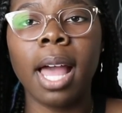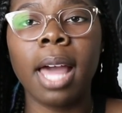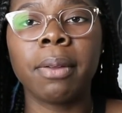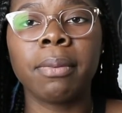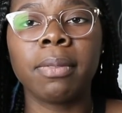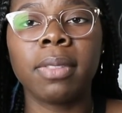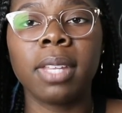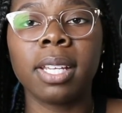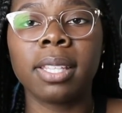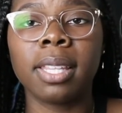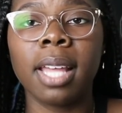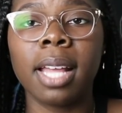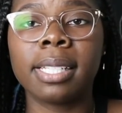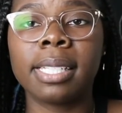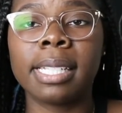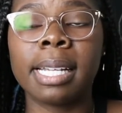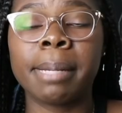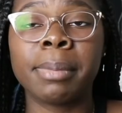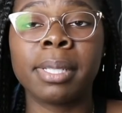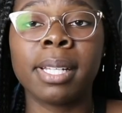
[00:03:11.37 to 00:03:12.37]
i don't think that
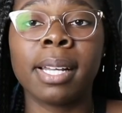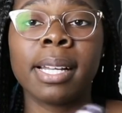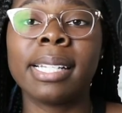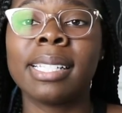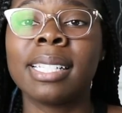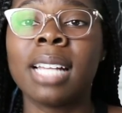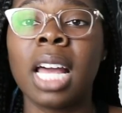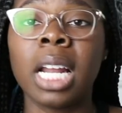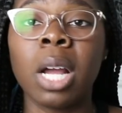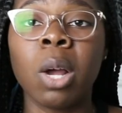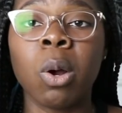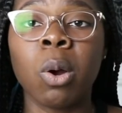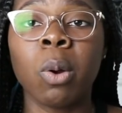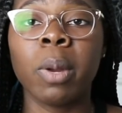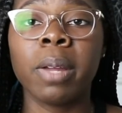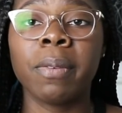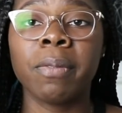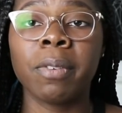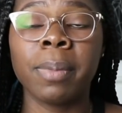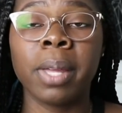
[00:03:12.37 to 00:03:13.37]
samsung is going to go
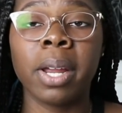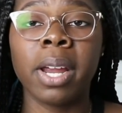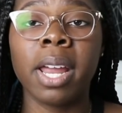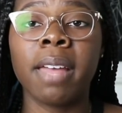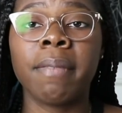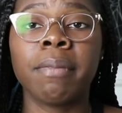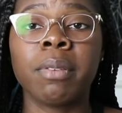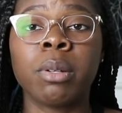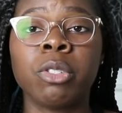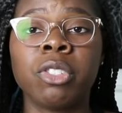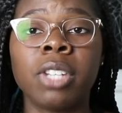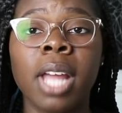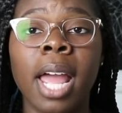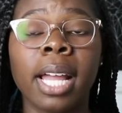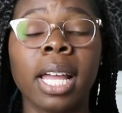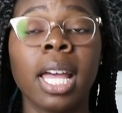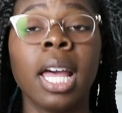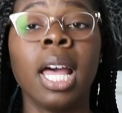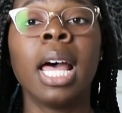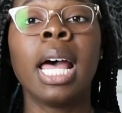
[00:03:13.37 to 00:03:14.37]
away from their headphone
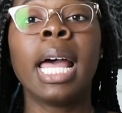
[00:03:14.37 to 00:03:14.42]
jack